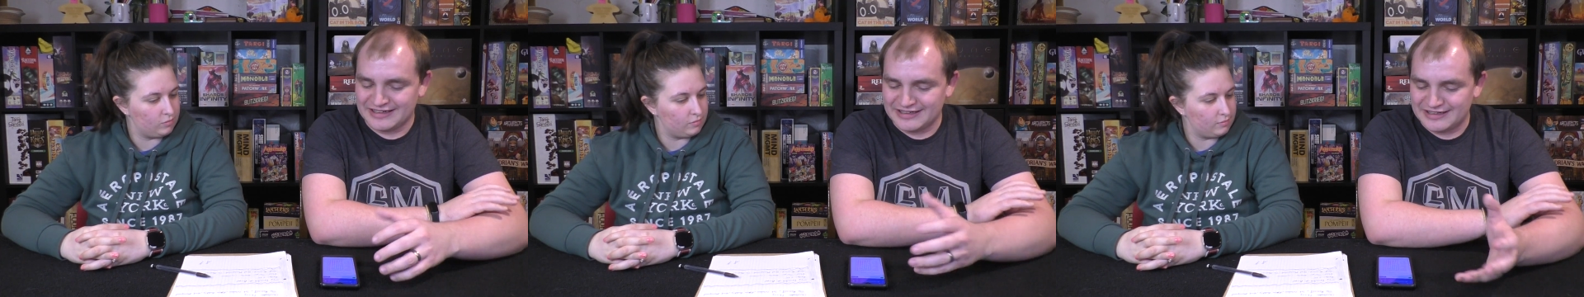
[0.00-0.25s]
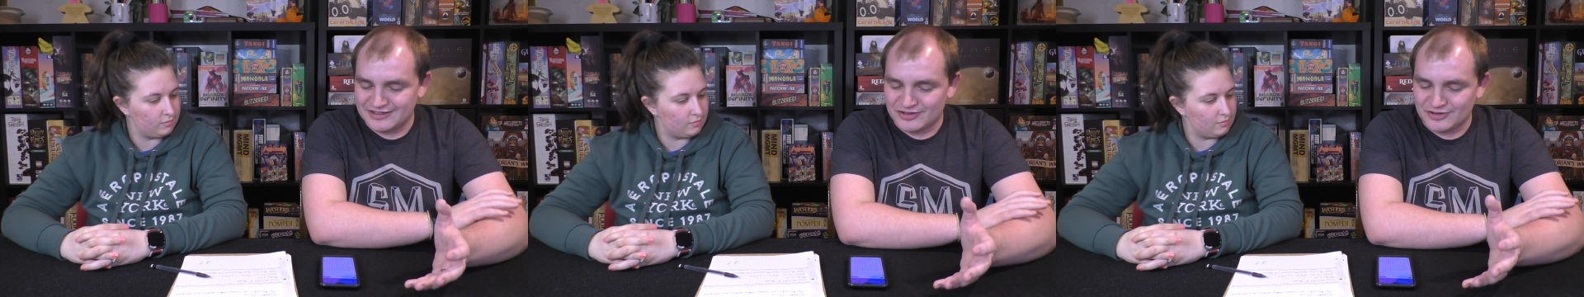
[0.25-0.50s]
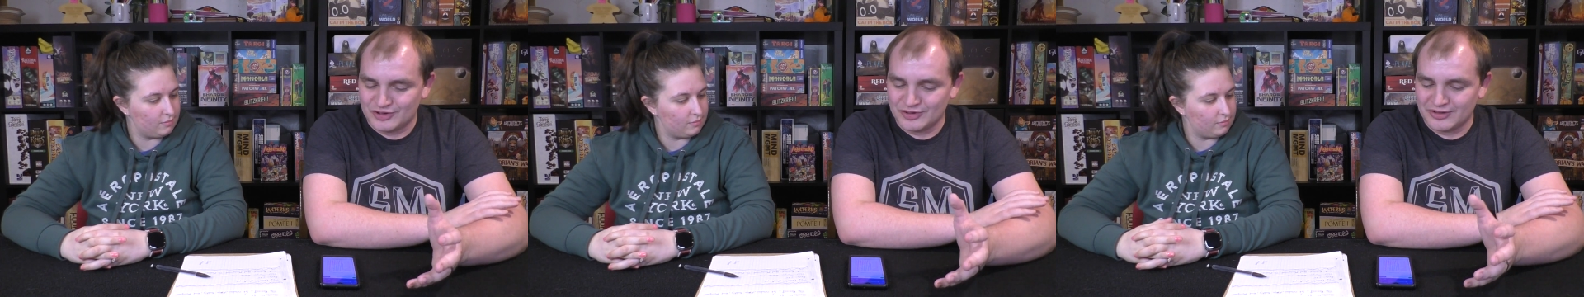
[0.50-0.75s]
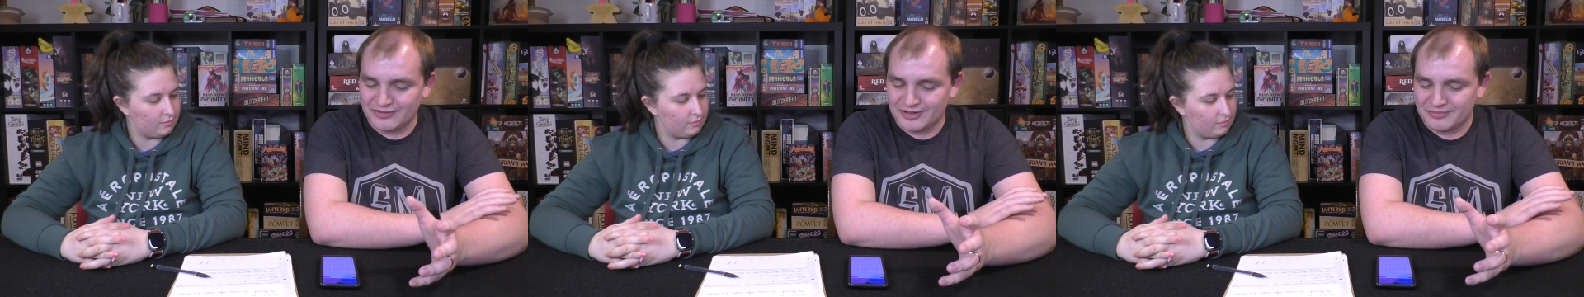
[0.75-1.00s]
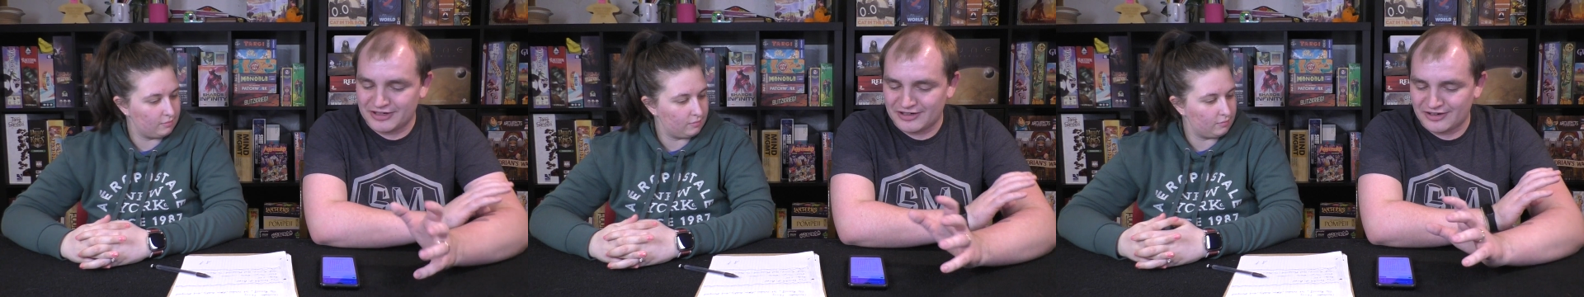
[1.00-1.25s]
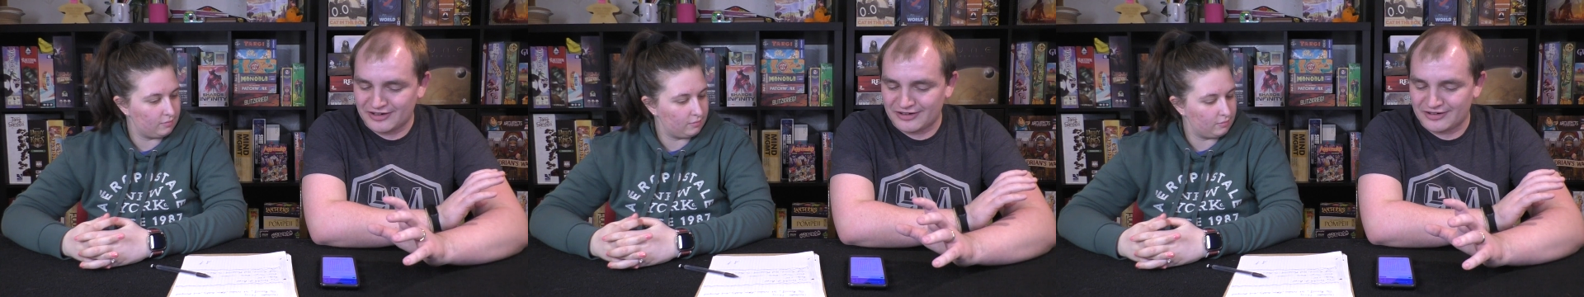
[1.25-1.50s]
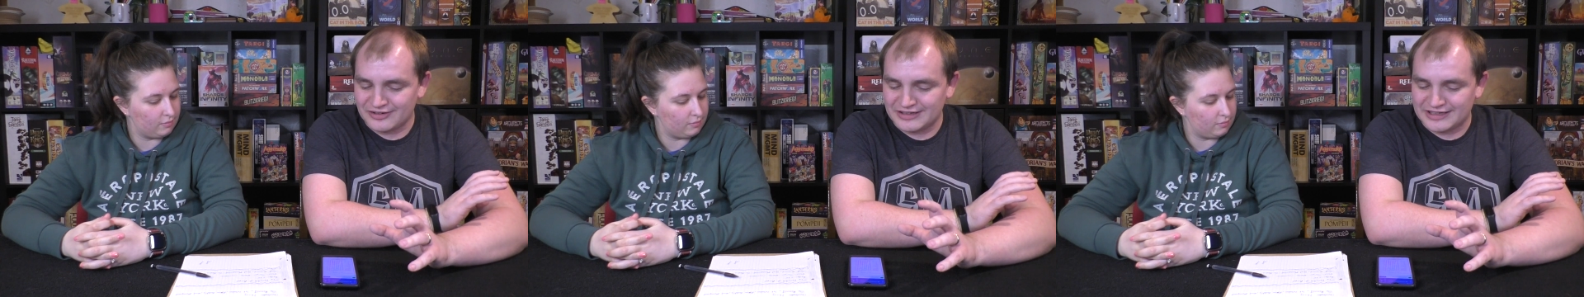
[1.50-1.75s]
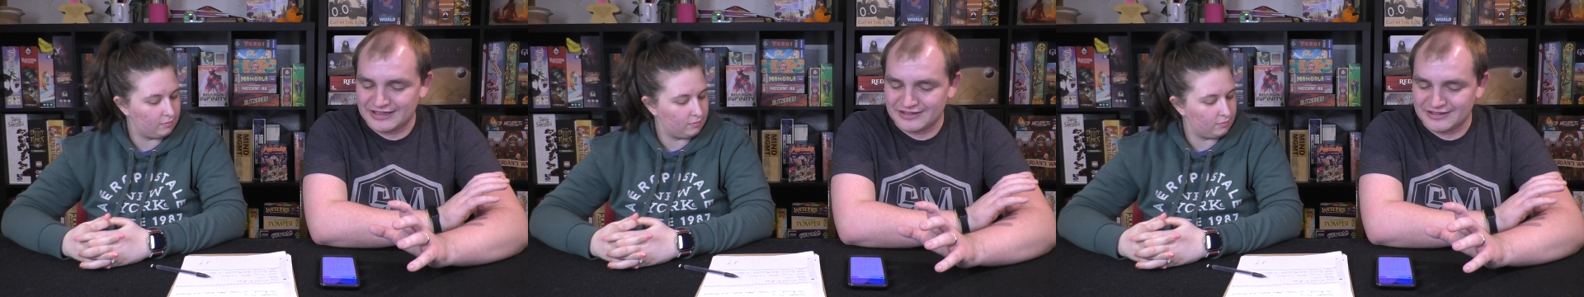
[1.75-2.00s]
Speaker 1: and two of them are
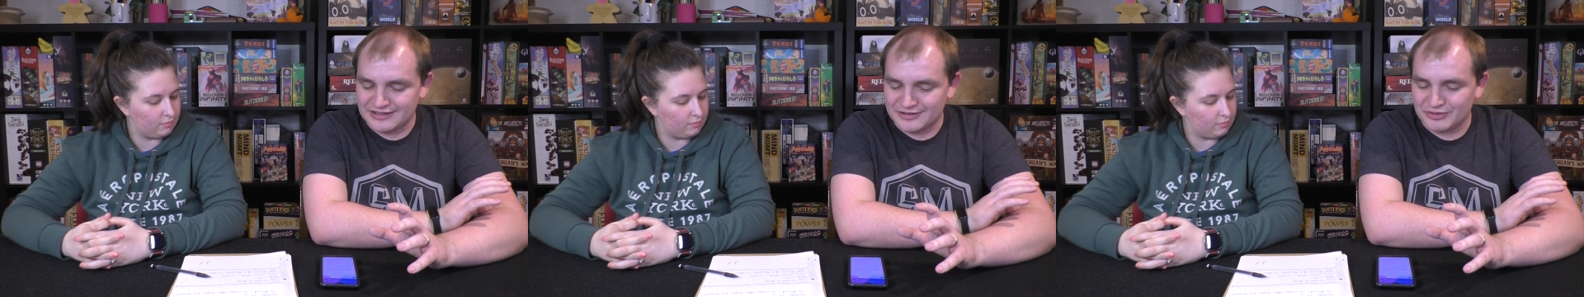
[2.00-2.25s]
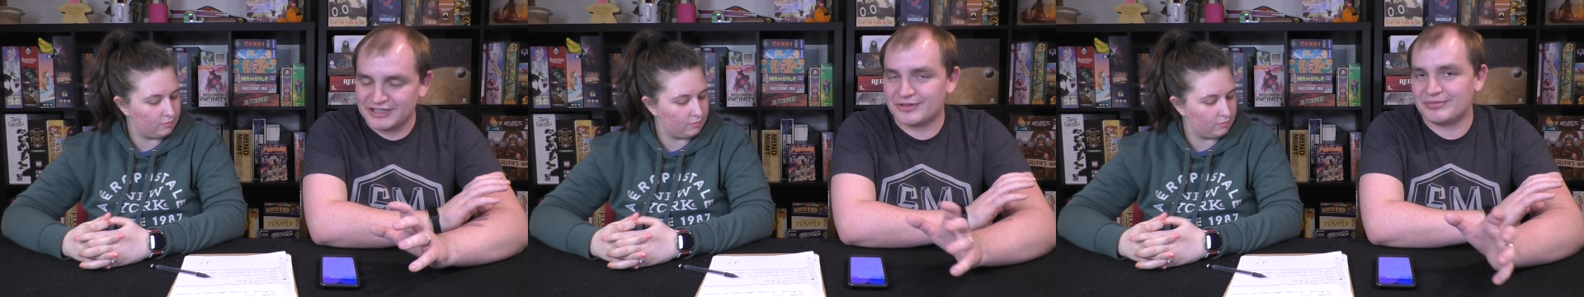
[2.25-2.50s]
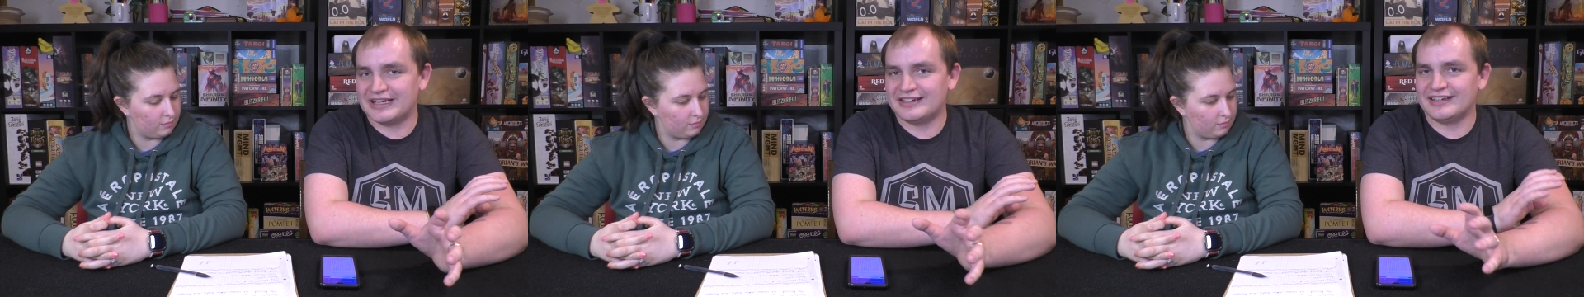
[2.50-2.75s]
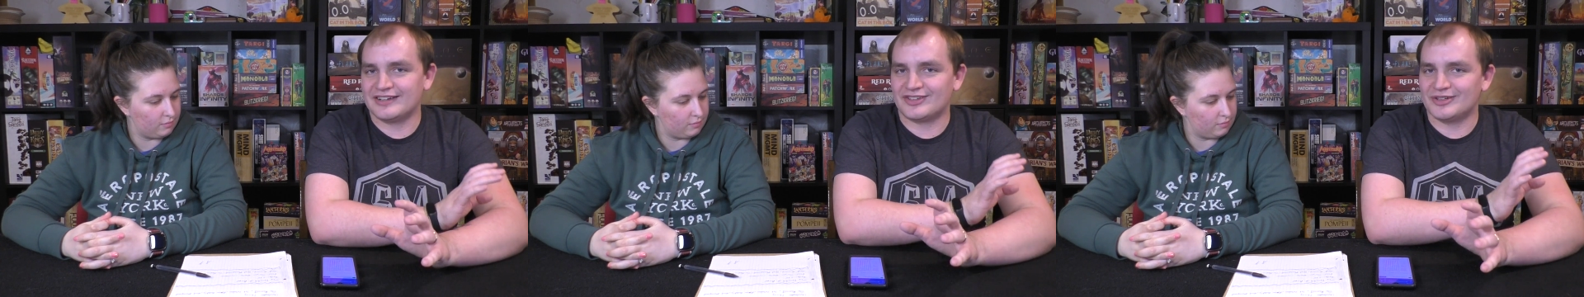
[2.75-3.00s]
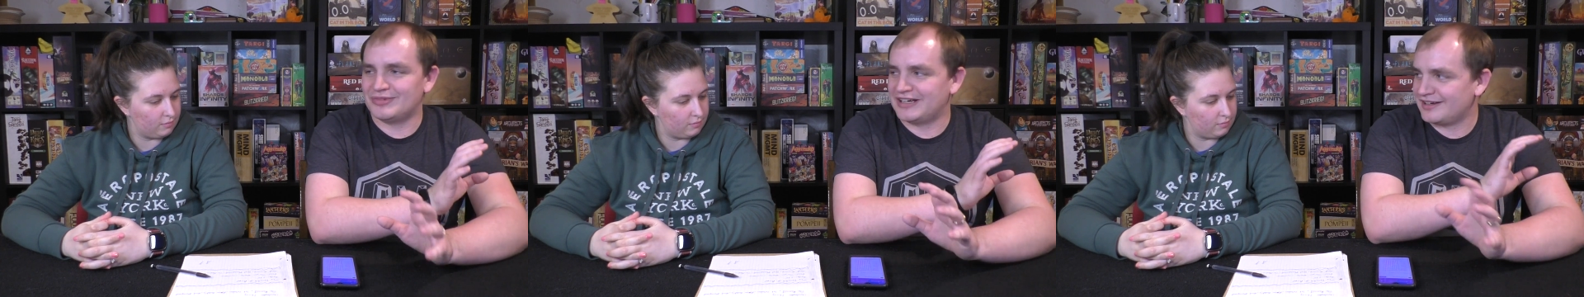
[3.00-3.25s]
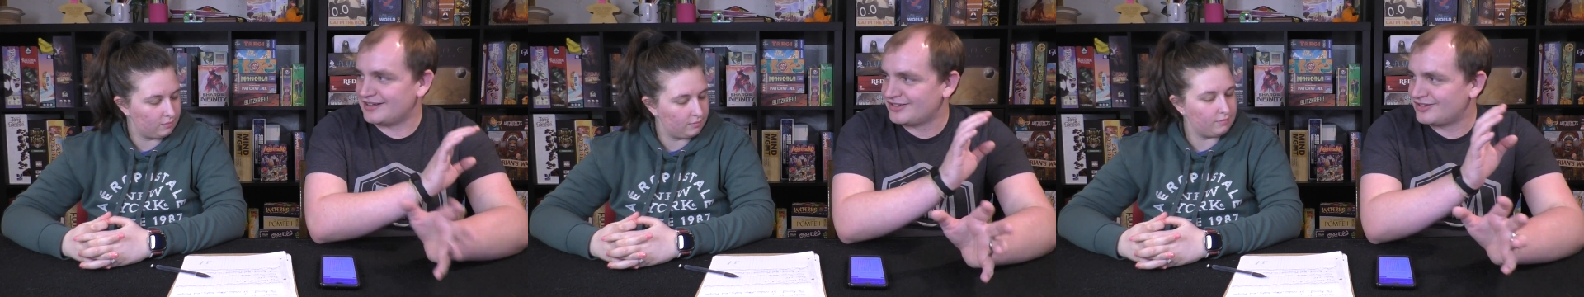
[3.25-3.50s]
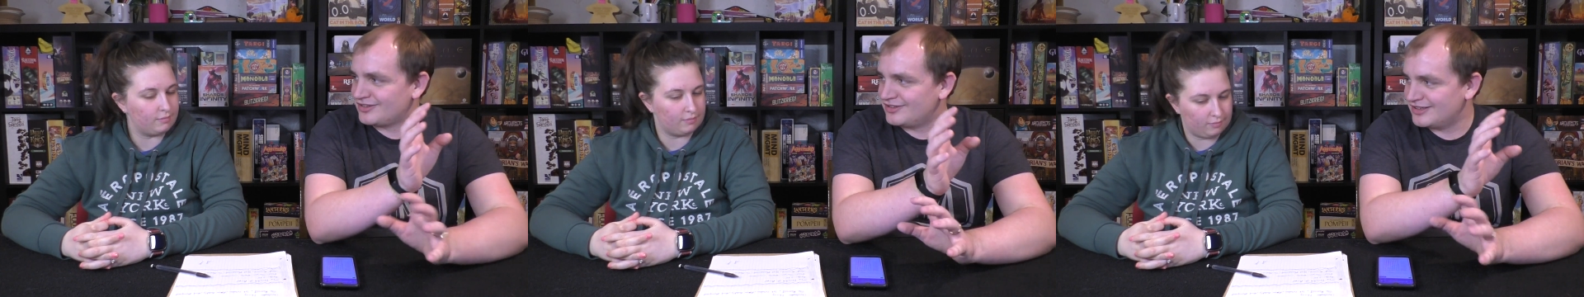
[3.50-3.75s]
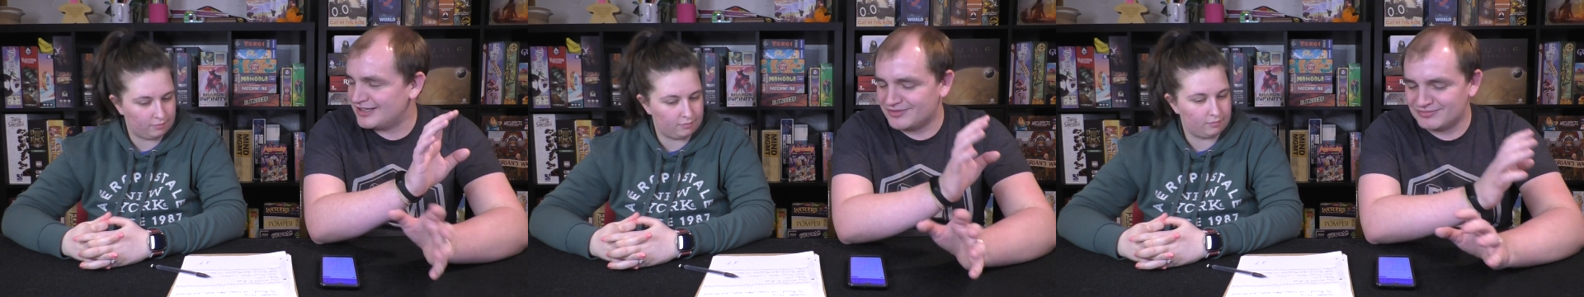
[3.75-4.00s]
uh, the wingspan nesting box
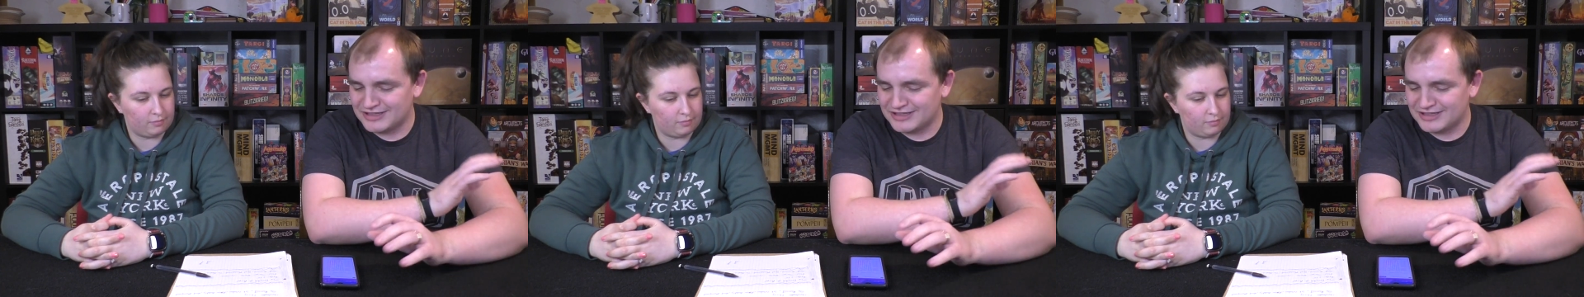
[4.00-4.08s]
um,